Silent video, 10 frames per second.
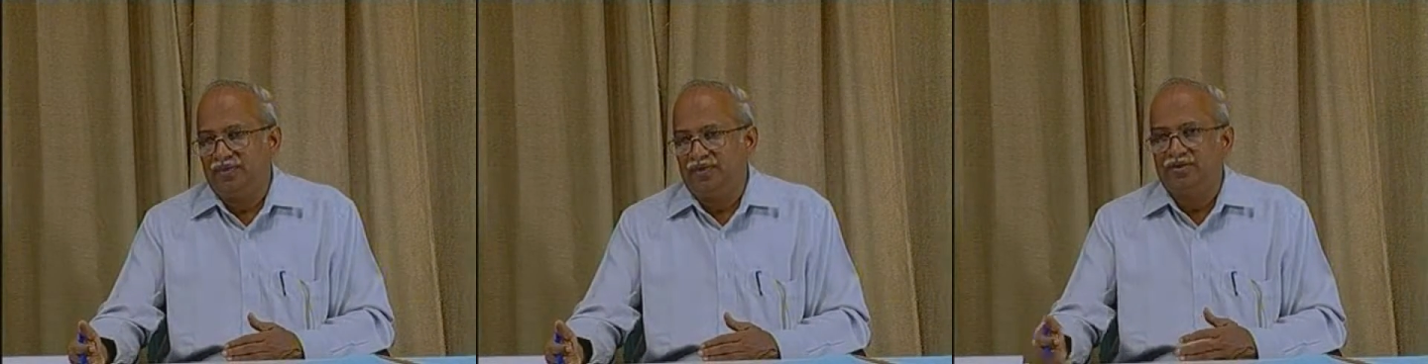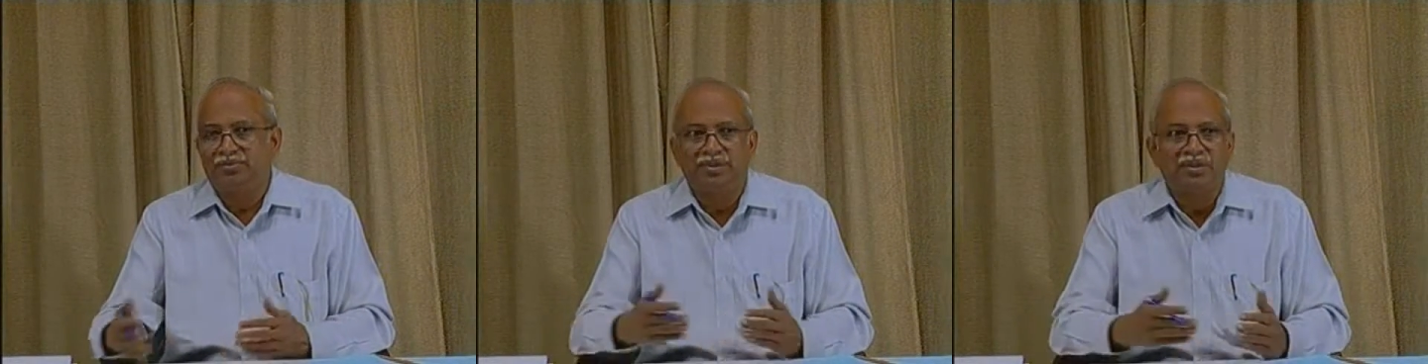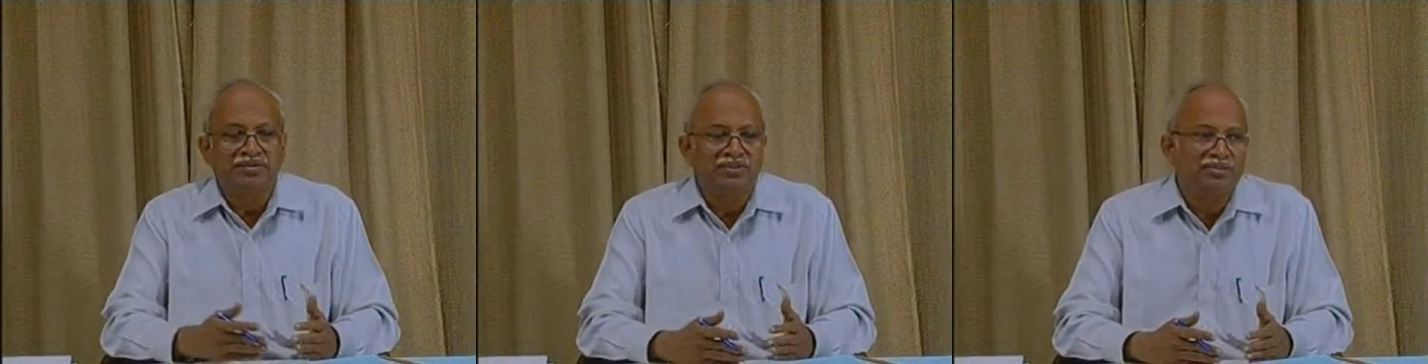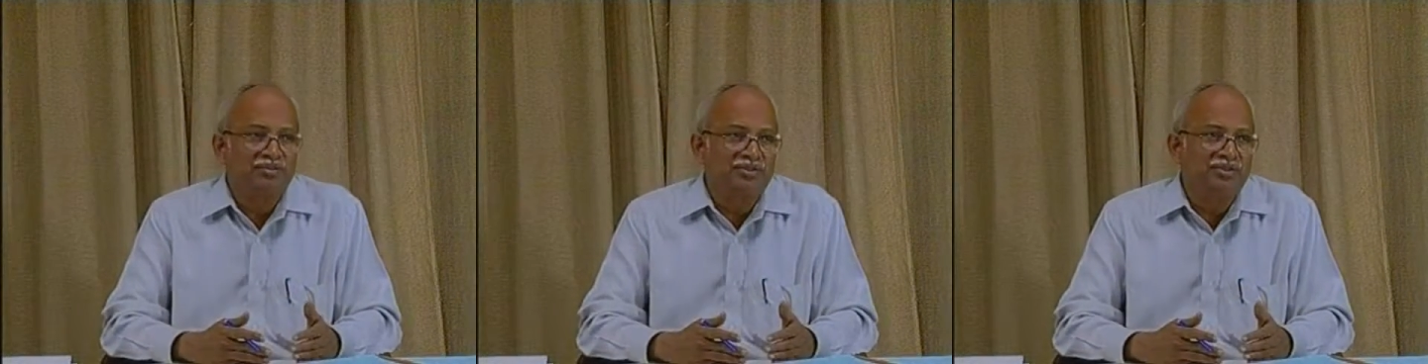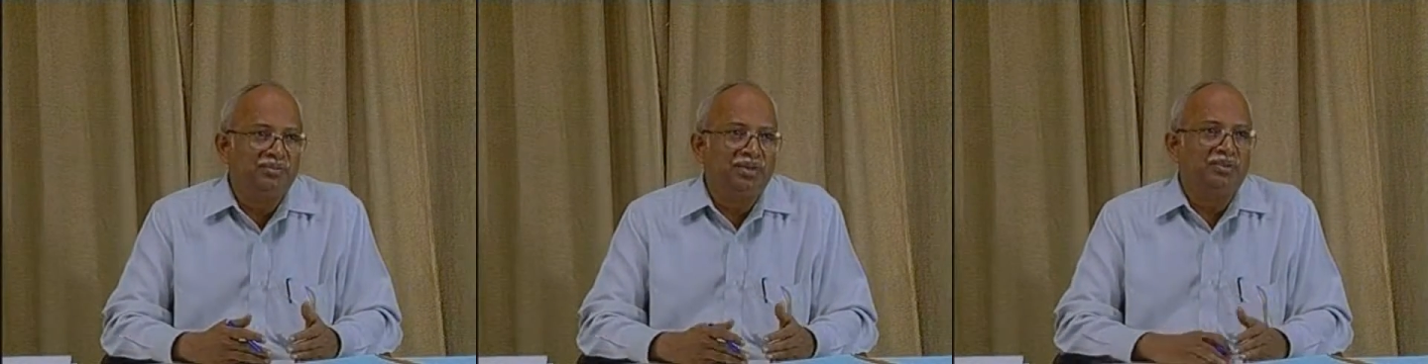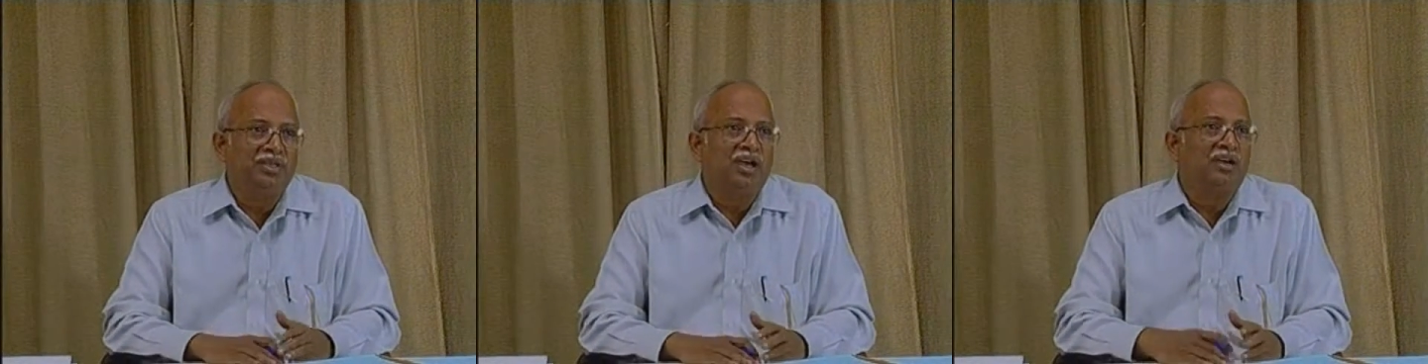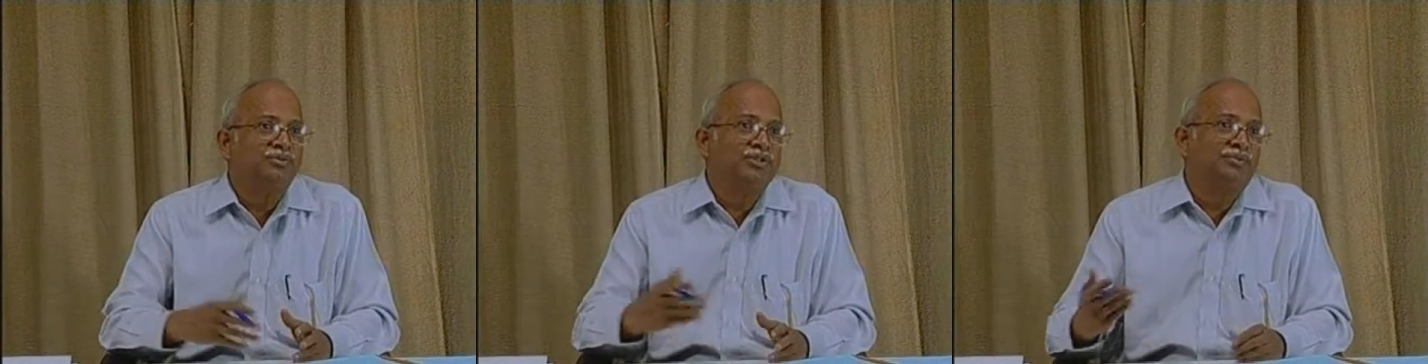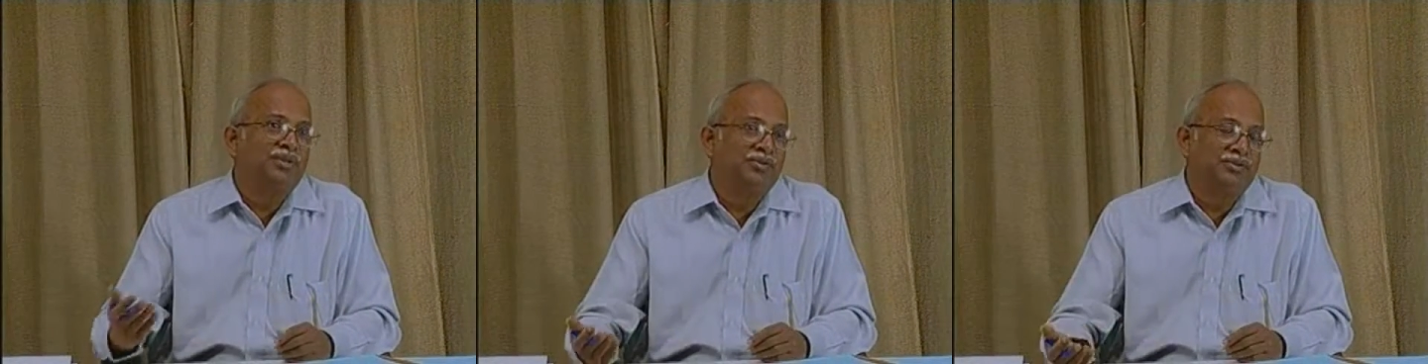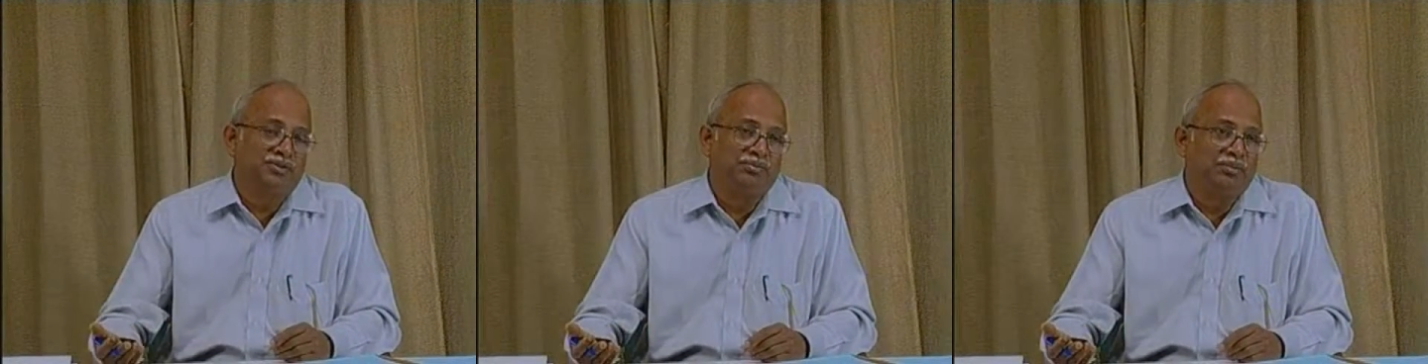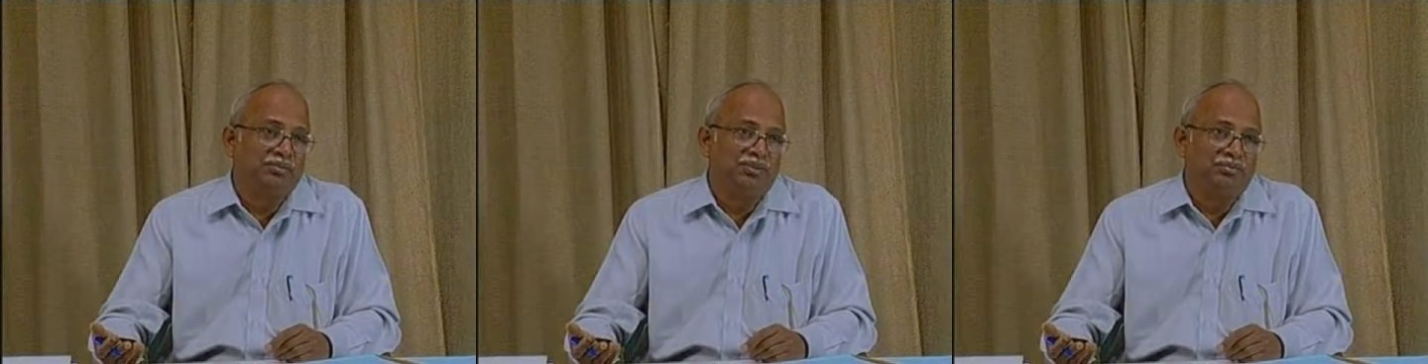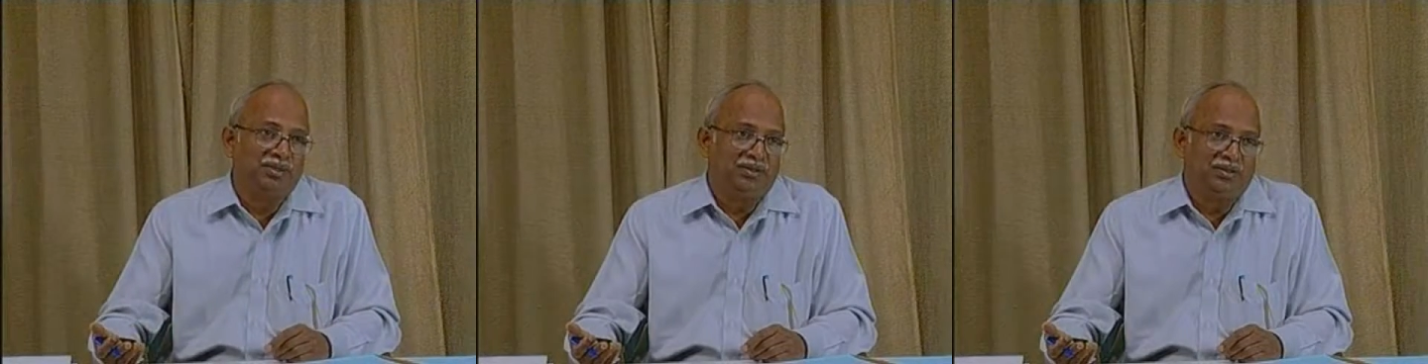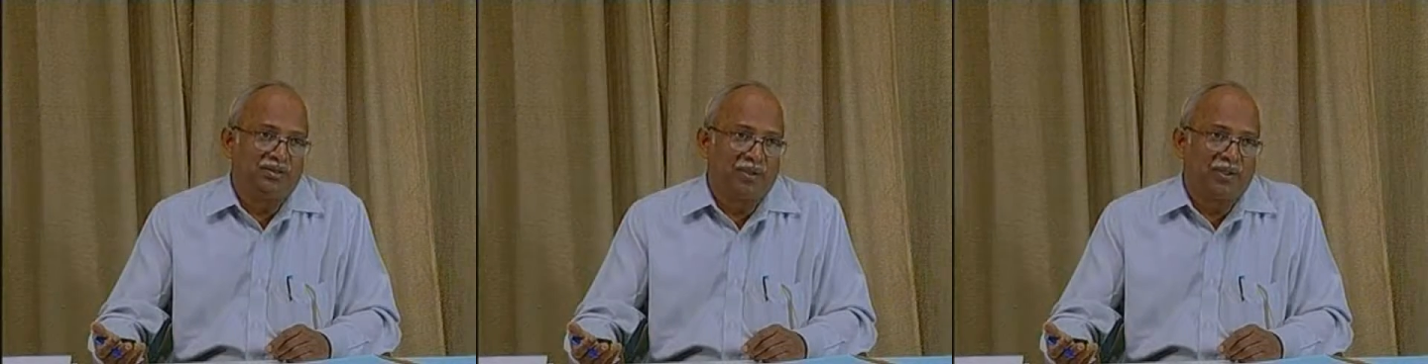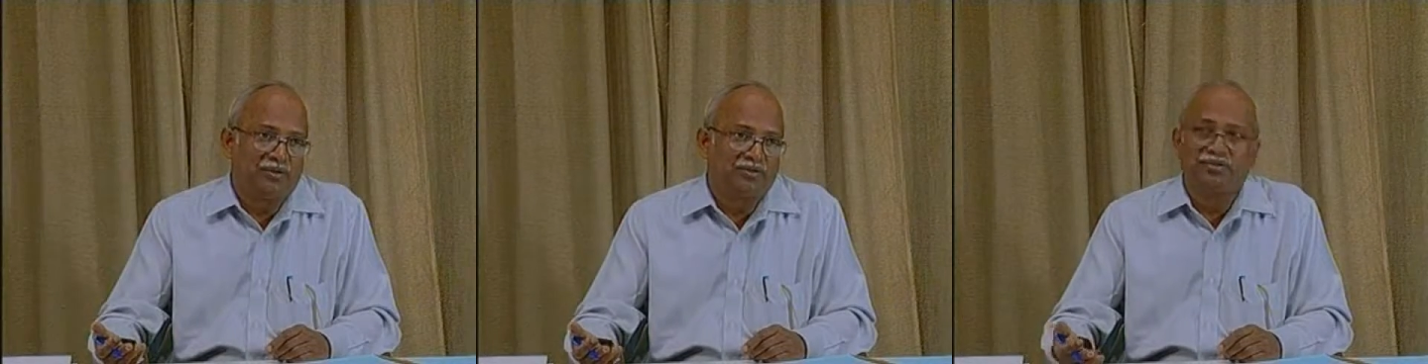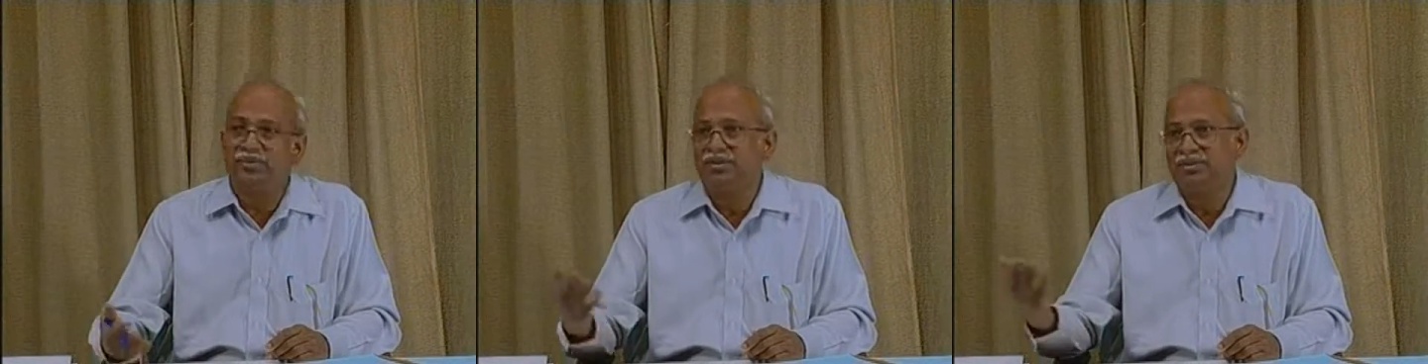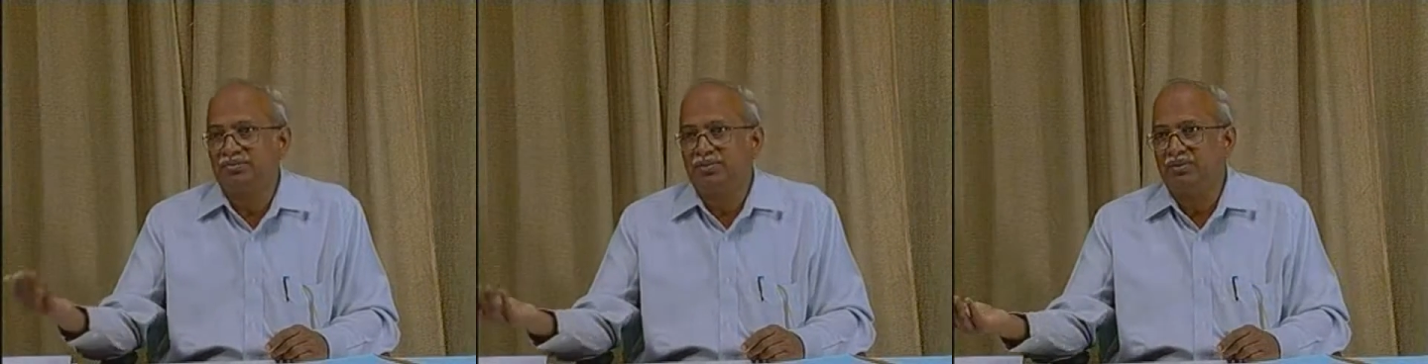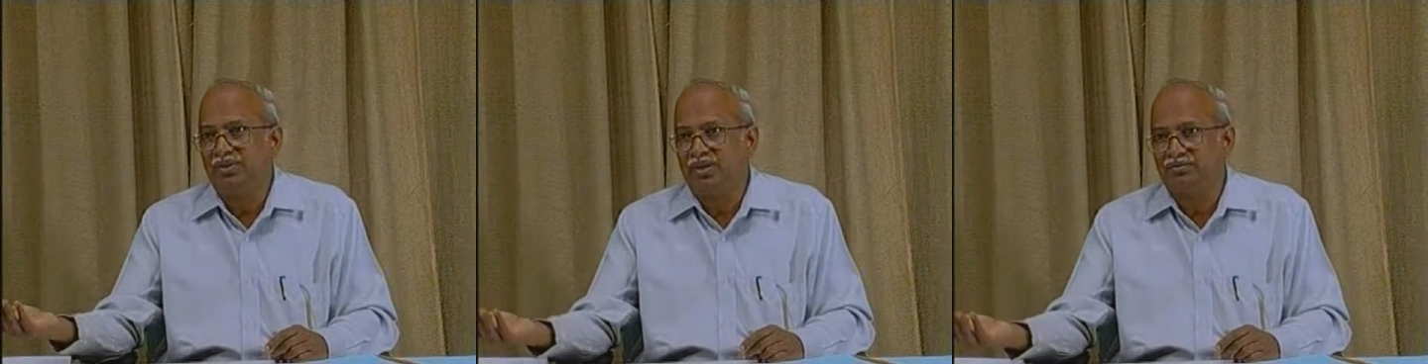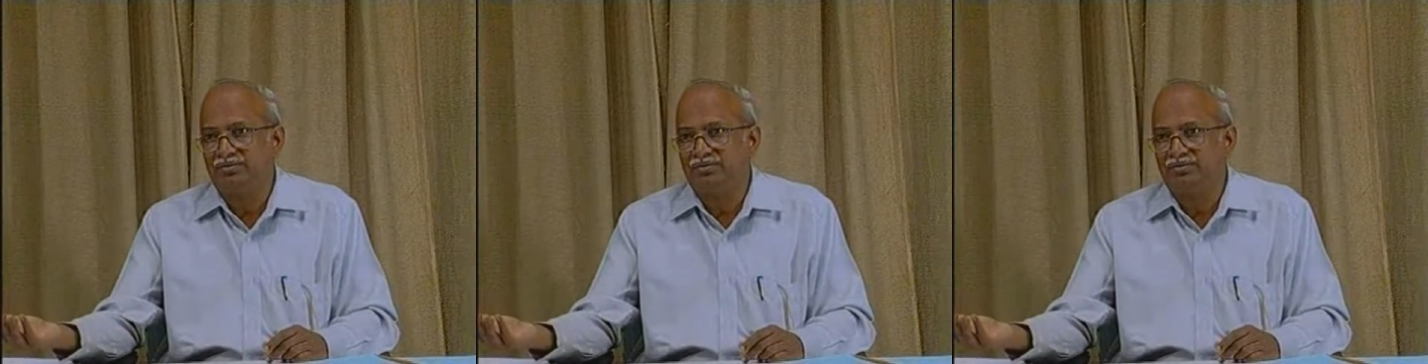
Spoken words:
Sometimes sea may be calm, sometimes it may be rippling, sometimes it may be rough.